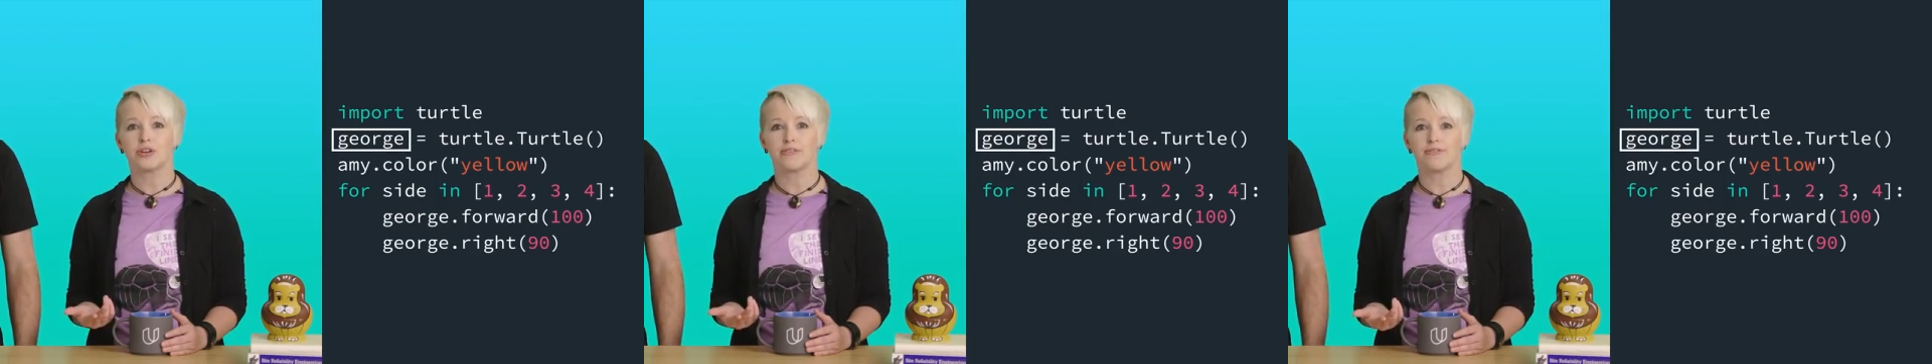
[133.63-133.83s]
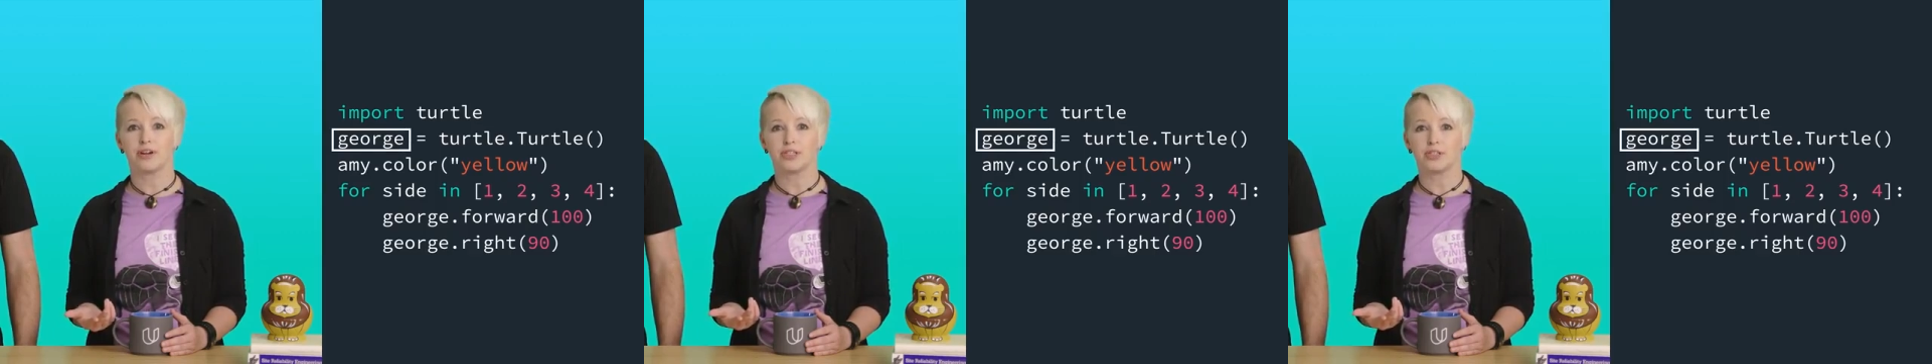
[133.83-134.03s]

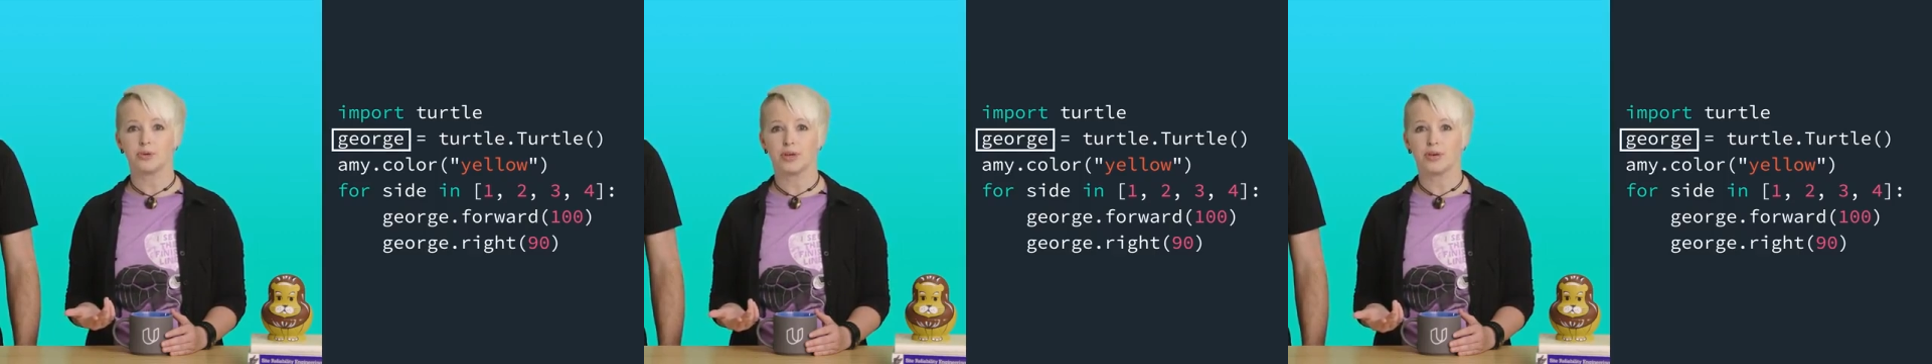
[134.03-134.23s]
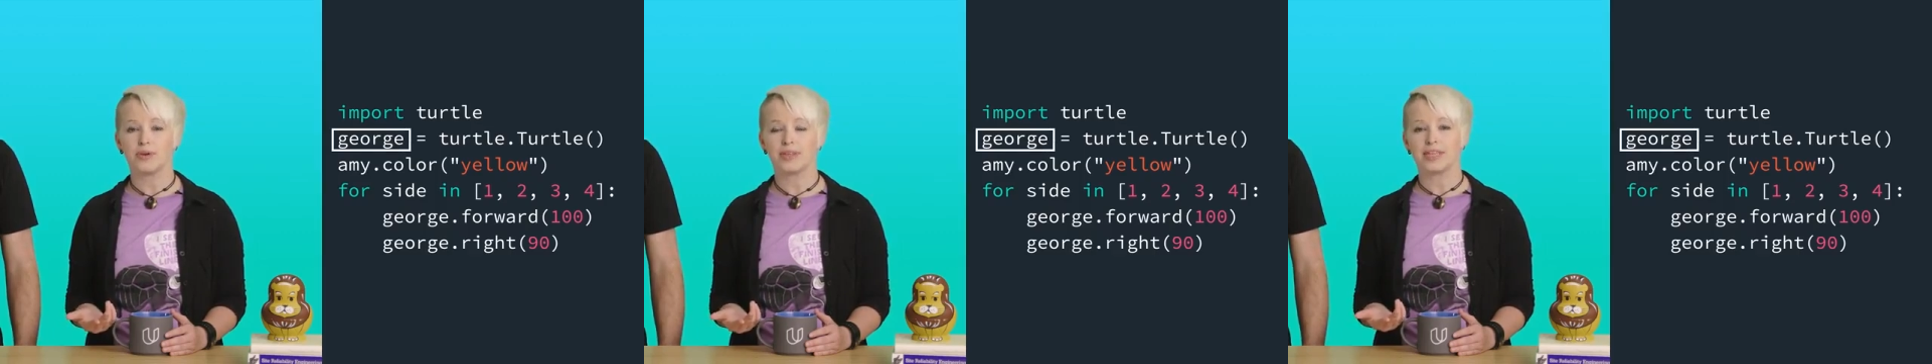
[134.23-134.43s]
refer
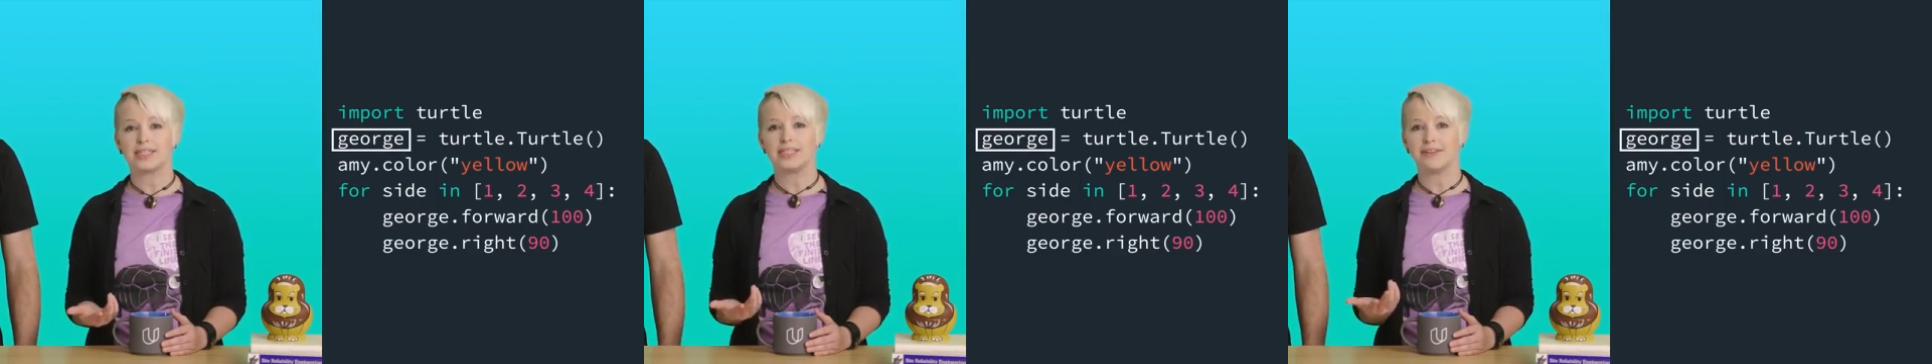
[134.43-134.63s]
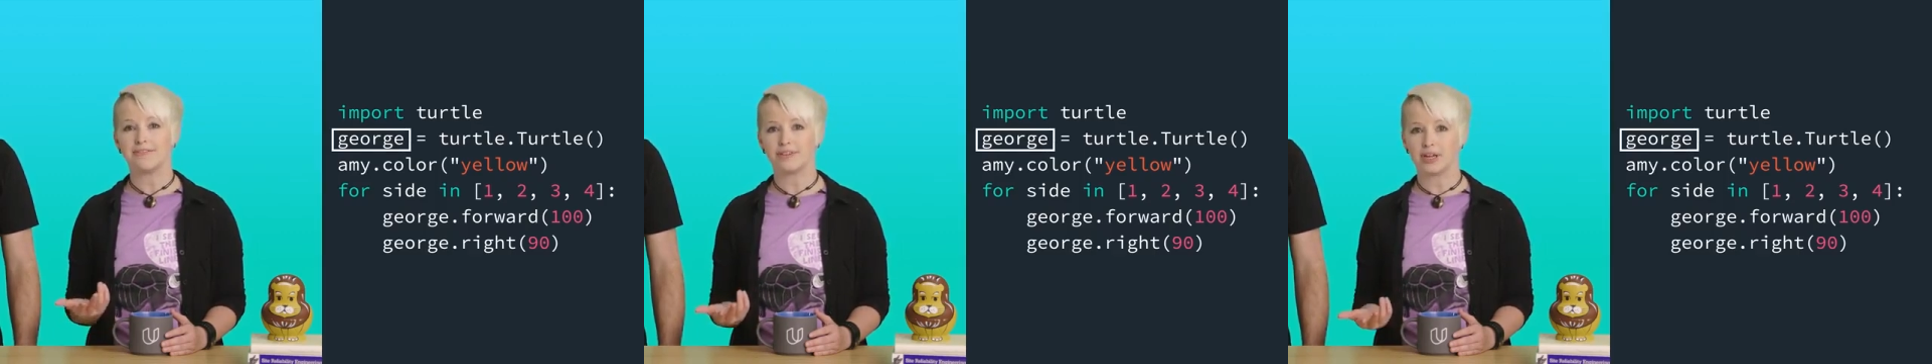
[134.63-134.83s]
to it with a
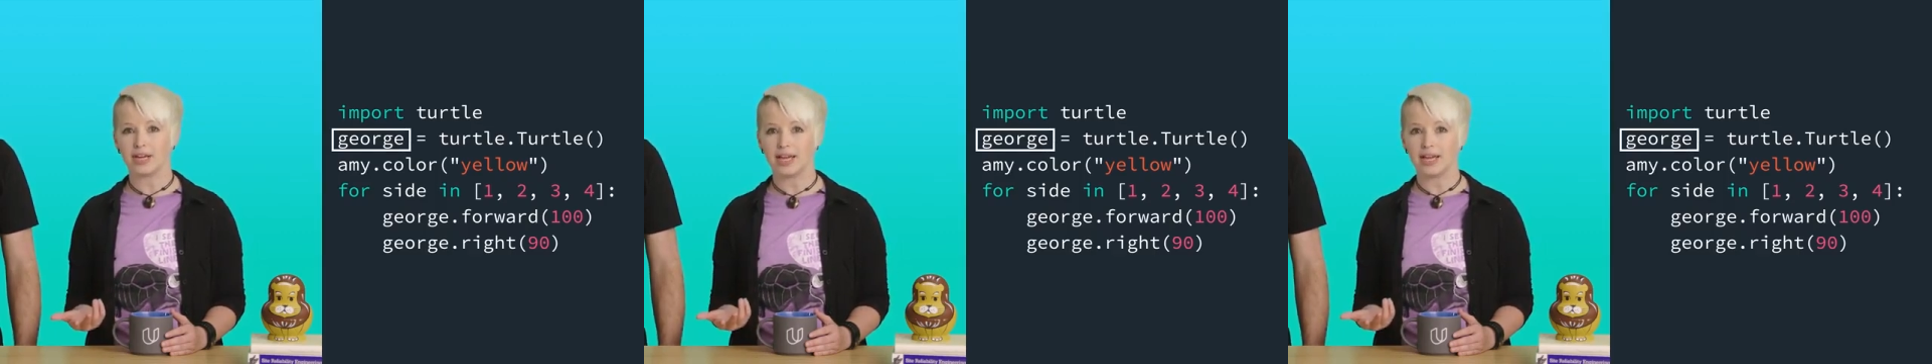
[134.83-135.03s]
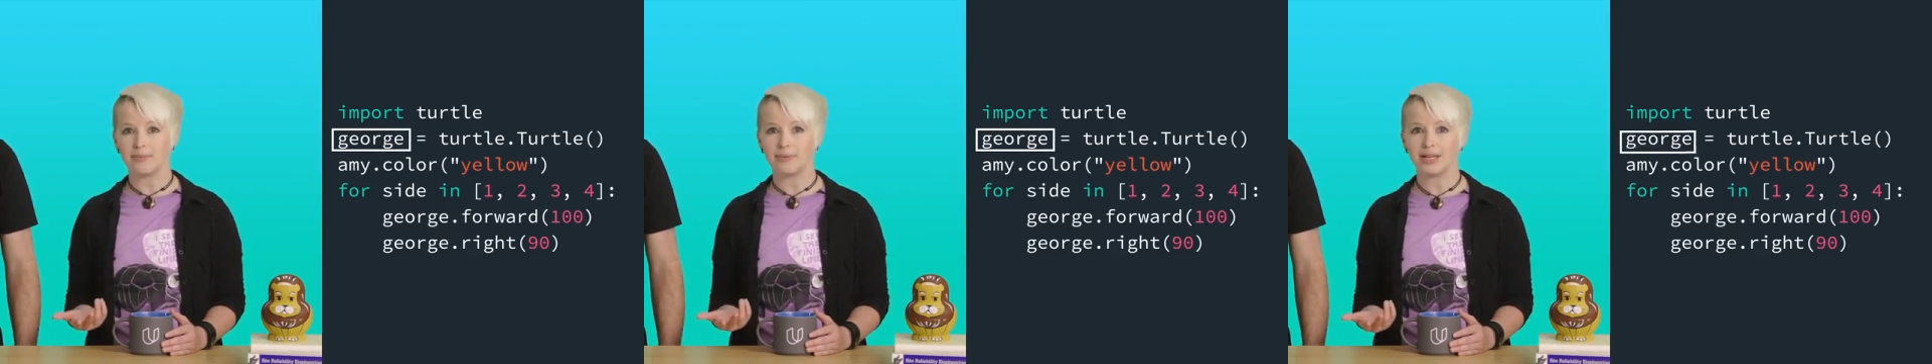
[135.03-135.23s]
different
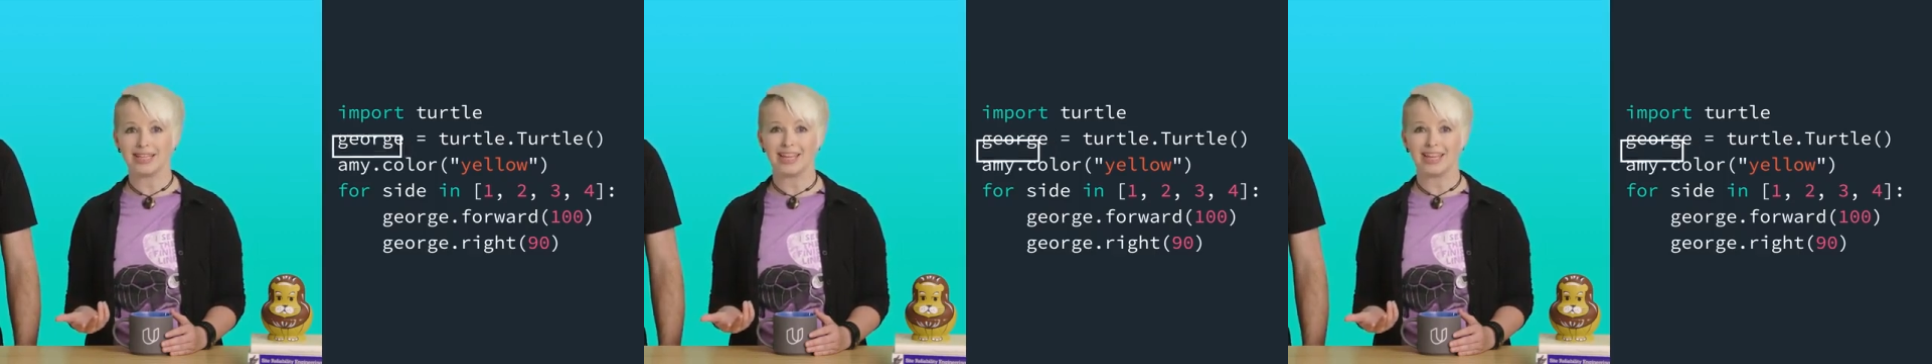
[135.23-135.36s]
name,